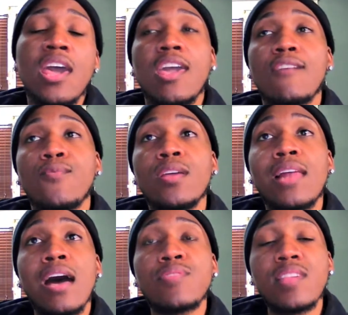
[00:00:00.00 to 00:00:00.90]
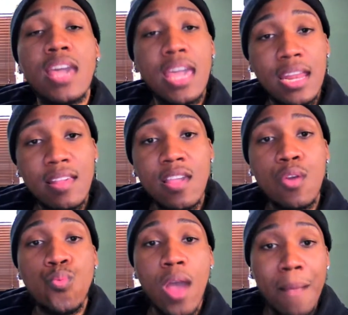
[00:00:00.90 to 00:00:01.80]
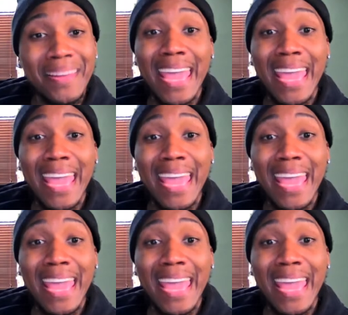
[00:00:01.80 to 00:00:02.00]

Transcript: if we lost Candiace and Robyn